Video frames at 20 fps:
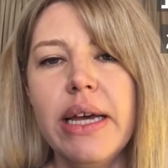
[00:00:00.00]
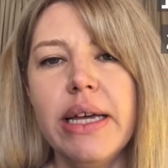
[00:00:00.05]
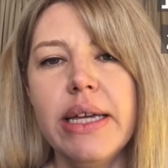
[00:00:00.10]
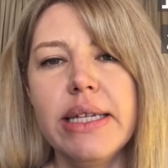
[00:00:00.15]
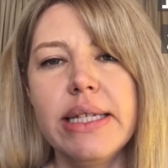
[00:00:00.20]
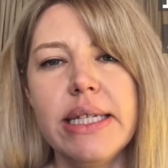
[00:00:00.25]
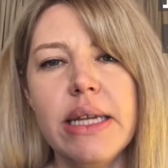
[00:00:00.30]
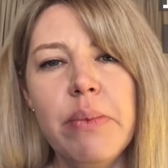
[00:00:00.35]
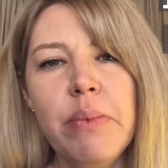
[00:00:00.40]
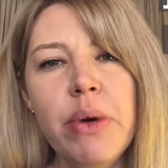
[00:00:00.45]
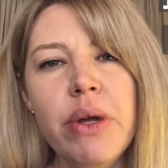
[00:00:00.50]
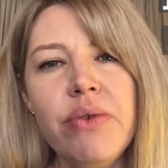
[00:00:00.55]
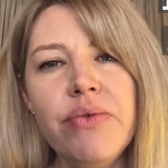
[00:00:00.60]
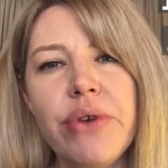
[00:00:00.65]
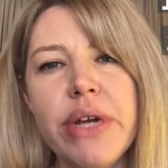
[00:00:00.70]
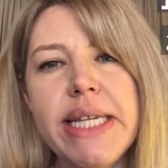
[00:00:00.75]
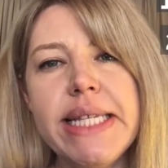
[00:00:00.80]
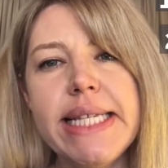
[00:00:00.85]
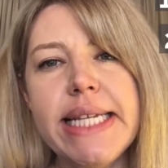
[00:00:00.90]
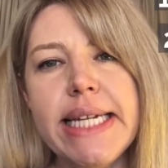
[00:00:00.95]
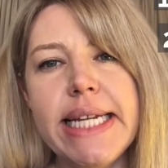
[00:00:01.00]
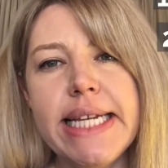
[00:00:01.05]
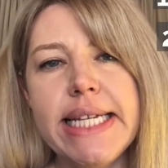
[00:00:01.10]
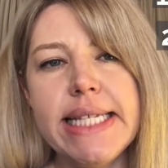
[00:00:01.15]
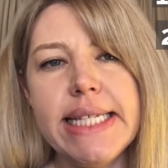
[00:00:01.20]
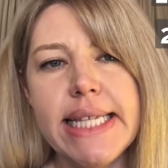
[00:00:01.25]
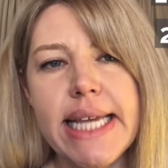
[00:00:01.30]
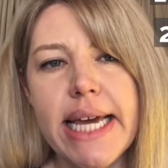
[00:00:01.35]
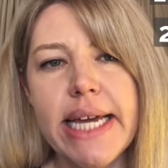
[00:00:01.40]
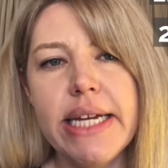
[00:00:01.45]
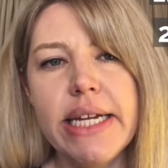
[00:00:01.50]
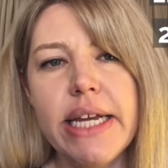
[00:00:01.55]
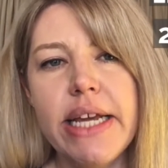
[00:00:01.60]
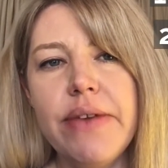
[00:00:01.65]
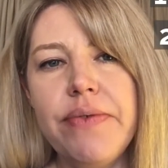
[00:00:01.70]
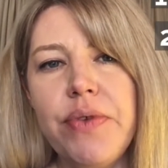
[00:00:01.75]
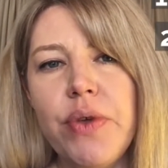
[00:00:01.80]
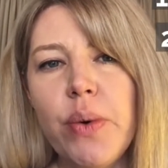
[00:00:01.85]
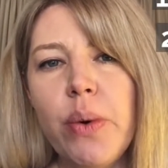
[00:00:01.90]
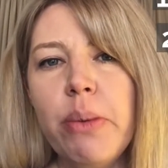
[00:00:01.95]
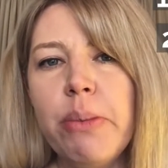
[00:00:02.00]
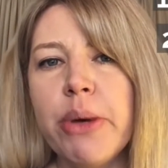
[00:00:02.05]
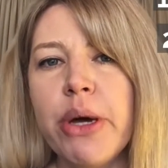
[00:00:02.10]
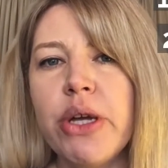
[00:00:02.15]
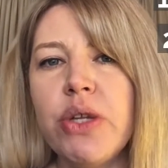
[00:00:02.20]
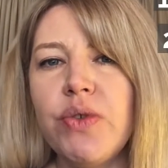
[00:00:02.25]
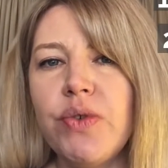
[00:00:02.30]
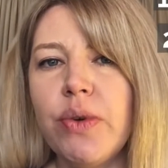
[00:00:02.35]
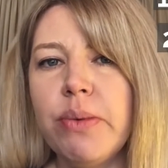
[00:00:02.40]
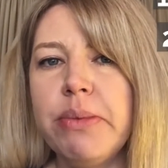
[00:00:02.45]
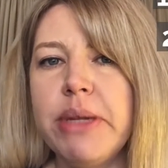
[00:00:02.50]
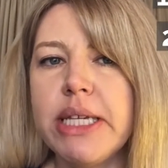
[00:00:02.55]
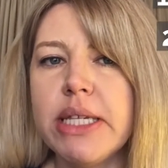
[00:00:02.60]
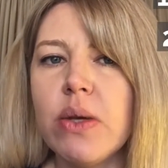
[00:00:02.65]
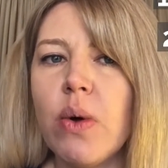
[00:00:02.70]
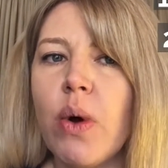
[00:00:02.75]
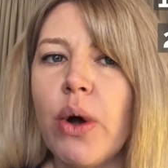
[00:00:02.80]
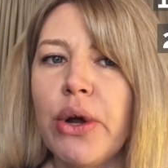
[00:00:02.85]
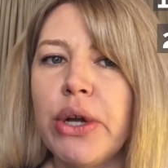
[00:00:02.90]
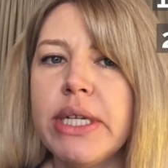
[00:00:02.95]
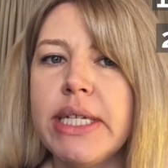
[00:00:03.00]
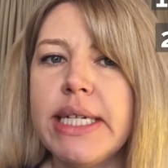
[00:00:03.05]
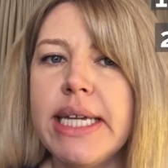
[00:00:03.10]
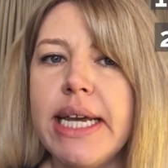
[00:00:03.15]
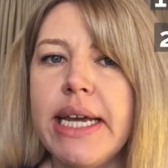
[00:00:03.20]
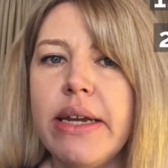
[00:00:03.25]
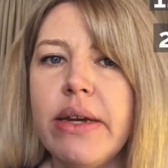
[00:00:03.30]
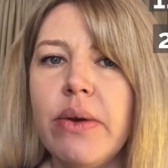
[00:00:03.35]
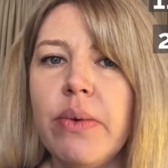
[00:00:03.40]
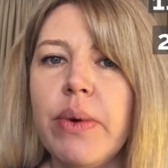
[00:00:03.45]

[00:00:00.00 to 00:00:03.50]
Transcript: Someone recently said if you emerge from this quarantine